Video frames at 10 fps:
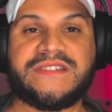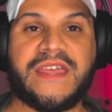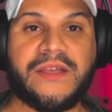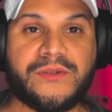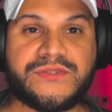
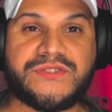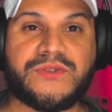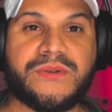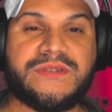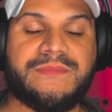skills is
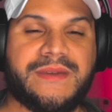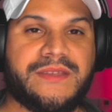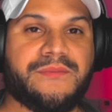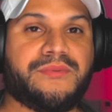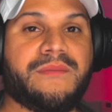going to
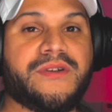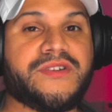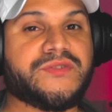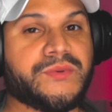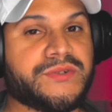be the
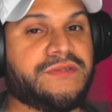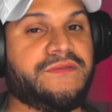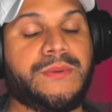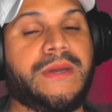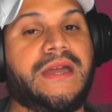primary source of
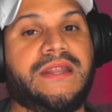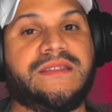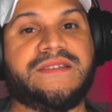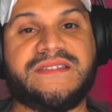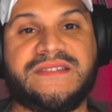you
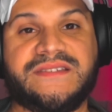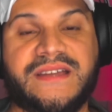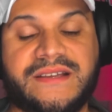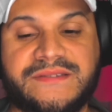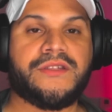gaining the Zizzy
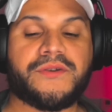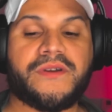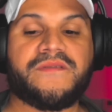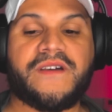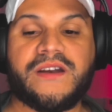stack. The
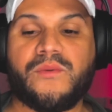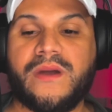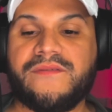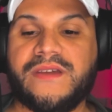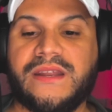third and final
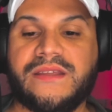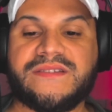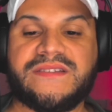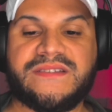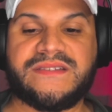way of getting the
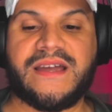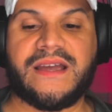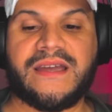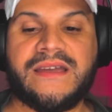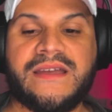Zizzy
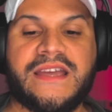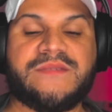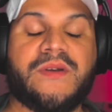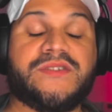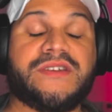stack
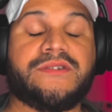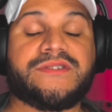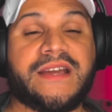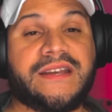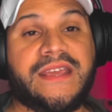is by using her
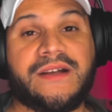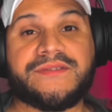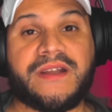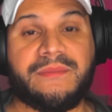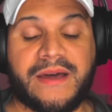technique outside of